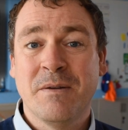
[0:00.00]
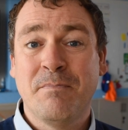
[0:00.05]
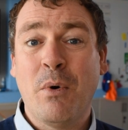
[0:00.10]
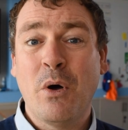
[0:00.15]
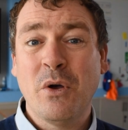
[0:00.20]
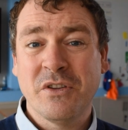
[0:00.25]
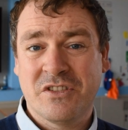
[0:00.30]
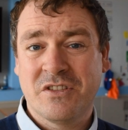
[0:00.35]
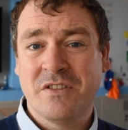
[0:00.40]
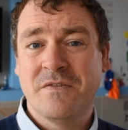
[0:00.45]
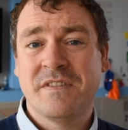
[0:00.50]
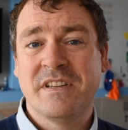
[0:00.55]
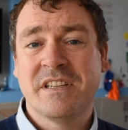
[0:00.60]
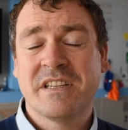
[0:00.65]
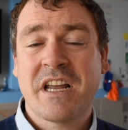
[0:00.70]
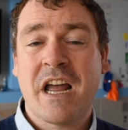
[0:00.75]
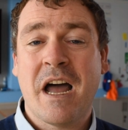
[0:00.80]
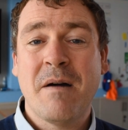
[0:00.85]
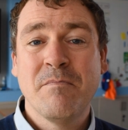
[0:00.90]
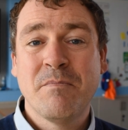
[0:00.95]
boss of this
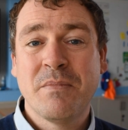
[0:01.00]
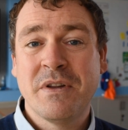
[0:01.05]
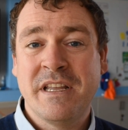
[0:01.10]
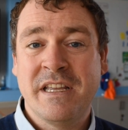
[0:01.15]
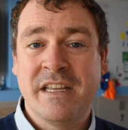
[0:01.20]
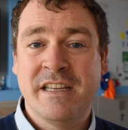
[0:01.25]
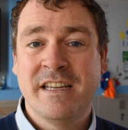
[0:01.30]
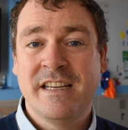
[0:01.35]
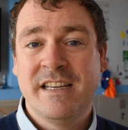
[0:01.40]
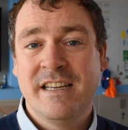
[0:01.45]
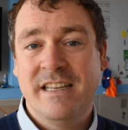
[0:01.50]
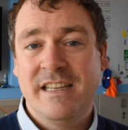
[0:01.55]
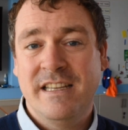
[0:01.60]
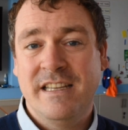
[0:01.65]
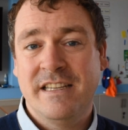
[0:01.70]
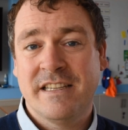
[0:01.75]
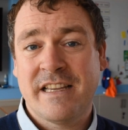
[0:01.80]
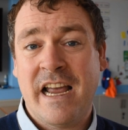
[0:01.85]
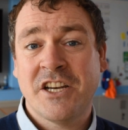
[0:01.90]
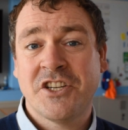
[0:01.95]
company
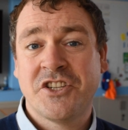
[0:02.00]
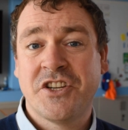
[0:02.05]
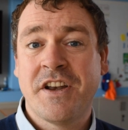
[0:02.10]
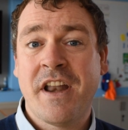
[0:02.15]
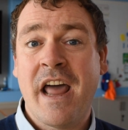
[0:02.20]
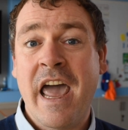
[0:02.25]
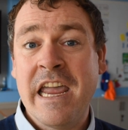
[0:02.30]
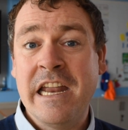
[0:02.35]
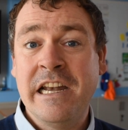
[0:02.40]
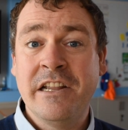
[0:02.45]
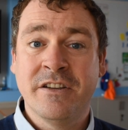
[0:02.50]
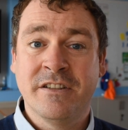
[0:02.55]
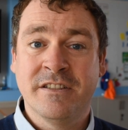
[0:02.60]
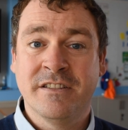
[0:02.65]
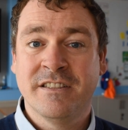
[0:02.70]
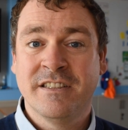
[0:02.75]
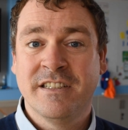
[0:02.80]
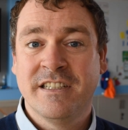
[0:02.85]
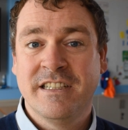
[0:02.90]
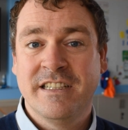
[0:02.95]
is actually an
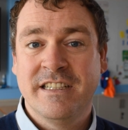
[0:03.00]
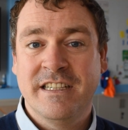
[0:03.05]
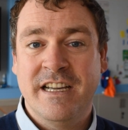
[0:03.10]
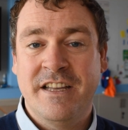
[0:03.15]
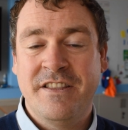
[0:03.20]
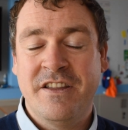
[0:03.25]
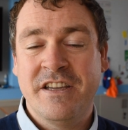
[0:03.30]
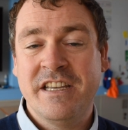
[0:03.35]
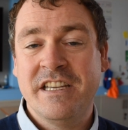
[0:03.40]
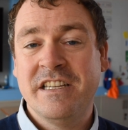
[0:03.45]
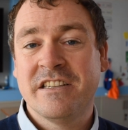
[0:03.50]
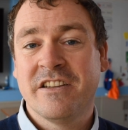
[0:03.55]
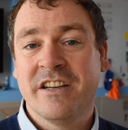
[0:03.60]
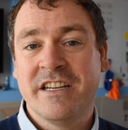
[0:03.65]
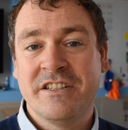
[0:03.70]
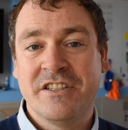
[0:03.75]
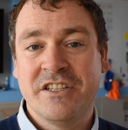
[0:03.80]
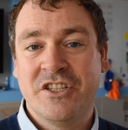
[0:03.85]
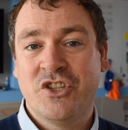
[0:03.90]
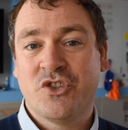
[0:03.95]
alien and that he's
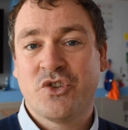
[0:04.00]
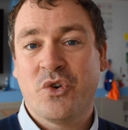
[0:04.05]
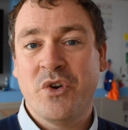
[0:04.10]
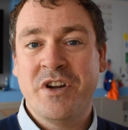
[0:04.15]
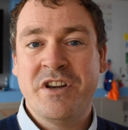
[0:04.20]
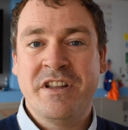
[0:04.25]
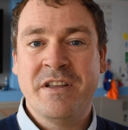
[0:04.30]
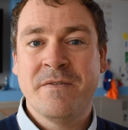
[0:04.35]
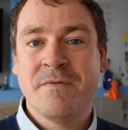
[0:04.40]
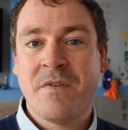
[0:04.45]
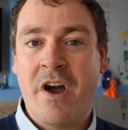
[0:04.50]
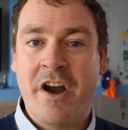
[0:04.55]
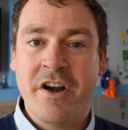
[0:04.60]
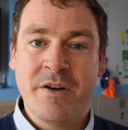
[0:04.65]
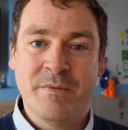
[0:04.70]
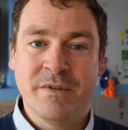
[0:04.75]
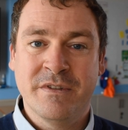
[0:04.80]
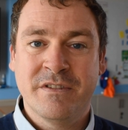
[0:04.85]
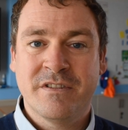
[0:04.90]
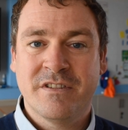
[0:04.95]
like destroying the
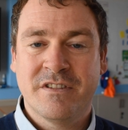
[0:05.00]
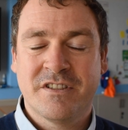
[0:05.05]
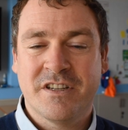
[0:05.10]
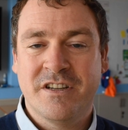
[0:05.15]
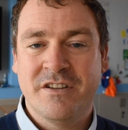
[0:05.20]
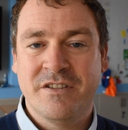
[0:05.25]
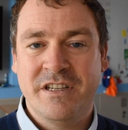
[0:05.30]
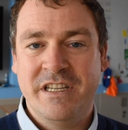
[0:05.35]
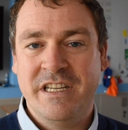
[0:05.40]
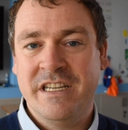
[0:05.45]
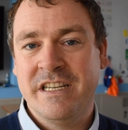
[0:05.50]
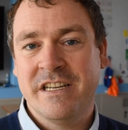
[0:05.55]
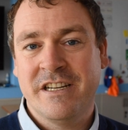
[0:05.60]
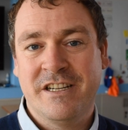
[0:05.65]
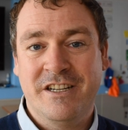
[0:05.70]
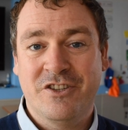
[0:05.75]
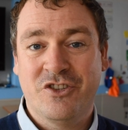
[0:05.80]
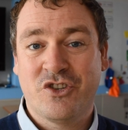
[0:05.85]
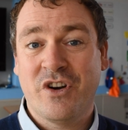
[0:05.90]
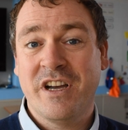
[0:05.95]
environment. So he
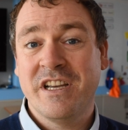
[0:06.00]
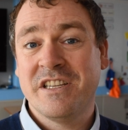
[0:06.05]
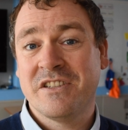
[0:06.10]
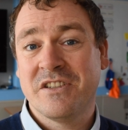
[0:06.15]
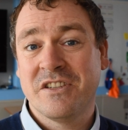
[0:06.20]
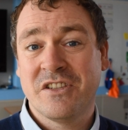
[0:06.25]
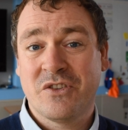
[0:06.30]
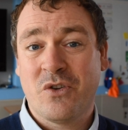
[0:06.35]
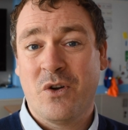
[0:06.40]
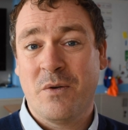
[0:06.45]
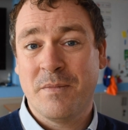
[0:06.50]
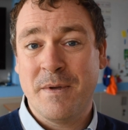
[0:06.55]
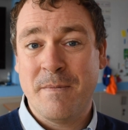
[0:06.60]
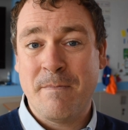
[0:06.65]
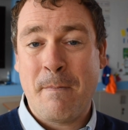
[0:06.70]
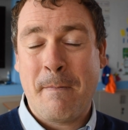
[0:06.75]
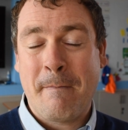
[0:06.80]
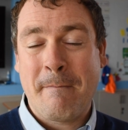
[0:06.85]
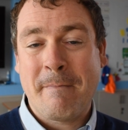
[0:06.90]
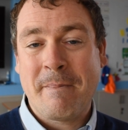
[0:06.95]
tries to stop him.
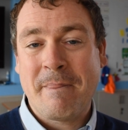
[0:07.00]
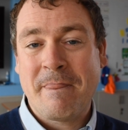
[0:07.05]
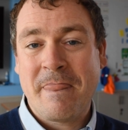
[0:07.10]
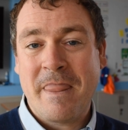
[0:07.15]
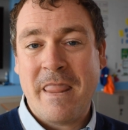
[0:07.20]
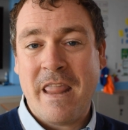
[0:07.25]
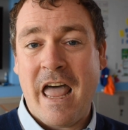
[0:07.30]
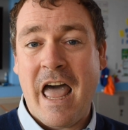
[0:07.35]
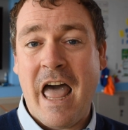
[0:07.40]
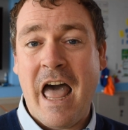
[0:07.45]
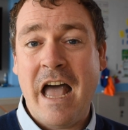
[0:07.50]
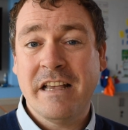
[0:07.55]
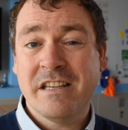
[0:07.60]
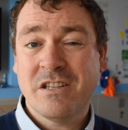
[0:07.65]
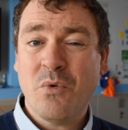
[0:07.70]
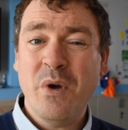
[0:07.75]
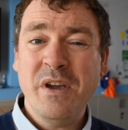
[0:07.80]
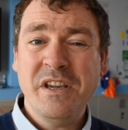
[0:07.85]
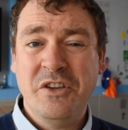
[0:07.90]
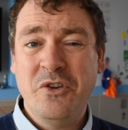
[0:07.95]
It's
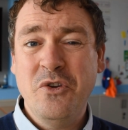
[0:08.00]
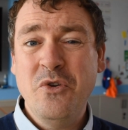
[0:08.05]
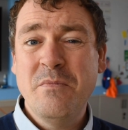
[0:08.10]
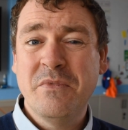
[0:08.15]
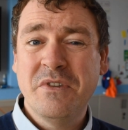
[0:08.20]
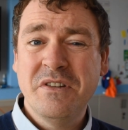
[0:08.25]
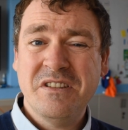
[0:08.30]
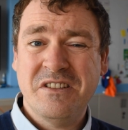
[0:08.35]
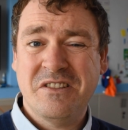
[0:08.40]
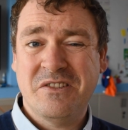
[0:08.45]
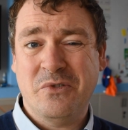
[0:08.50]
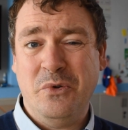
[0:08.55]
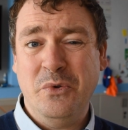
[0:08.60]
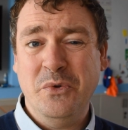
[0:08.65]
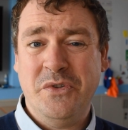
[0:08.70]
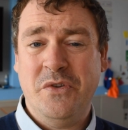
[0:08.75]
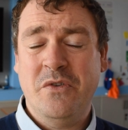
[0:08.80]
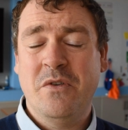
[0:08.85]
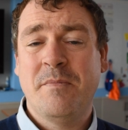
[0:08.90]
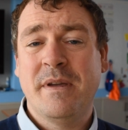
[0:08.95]
quite humorous,
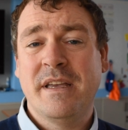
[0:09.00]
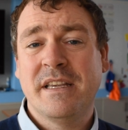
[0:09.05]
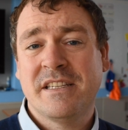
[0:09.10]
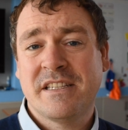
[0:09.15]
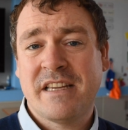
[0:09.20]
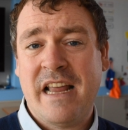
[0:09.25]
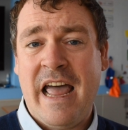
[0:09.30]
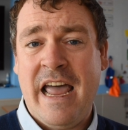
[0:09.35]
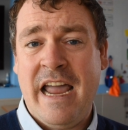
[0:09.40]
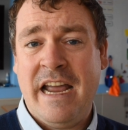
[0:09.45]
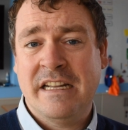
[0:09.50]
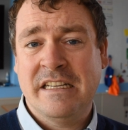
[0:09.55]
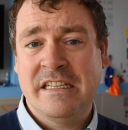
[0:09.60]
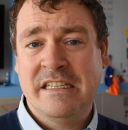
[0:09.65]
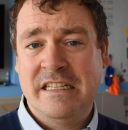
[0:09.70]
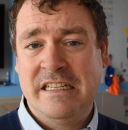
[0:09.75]
also a bit sad,